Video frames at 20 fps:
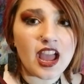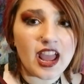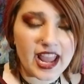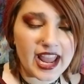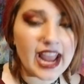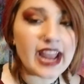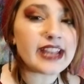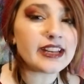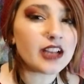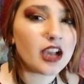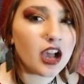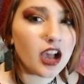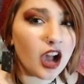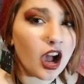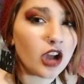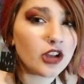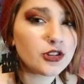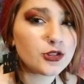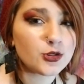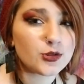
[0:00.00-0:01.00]

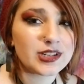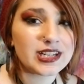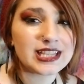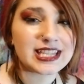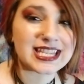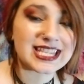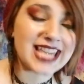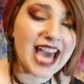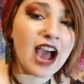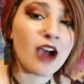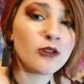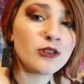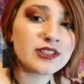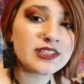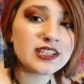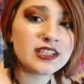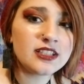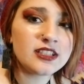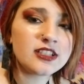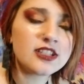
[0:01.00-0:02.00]

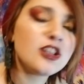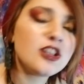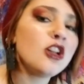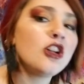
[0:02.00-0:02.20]
800,000